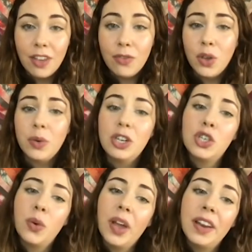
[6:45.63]
If you
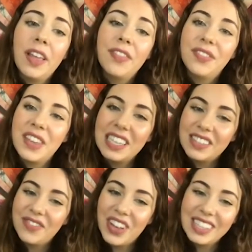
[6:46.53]
enjoyed
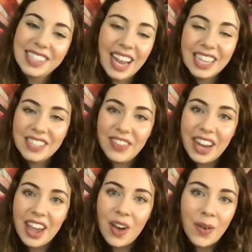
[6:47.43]
this fun science
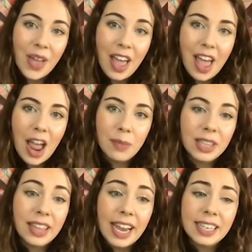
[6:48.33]
video
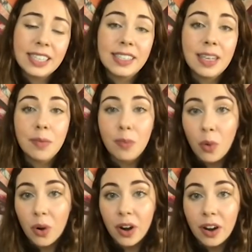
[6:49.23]
and would like to see
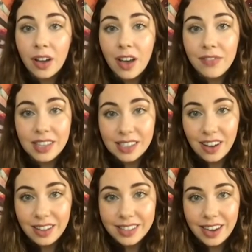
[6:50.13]
more of this
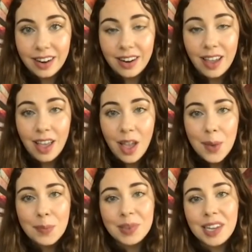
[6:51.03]
content,
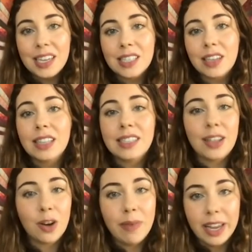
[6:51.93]
please
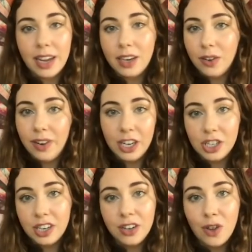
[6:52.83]
consider making a
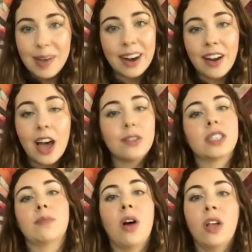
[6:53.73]
donation, no matter
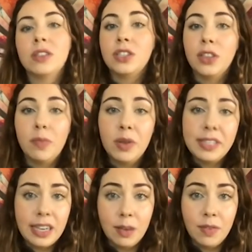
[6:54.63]
how small, to the
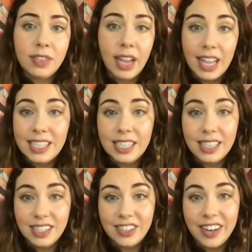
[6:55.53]
Museum of Science
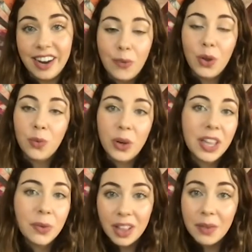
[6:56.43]
and History. We
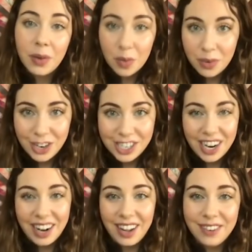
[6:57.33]
really would
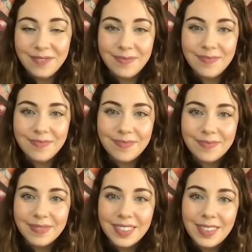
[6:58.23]
appreciate it.
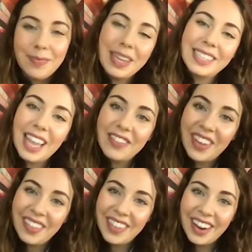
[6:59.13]
Be
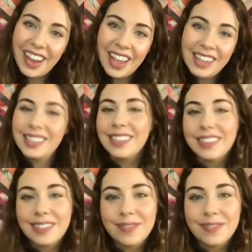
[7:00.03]
safe out there, guys.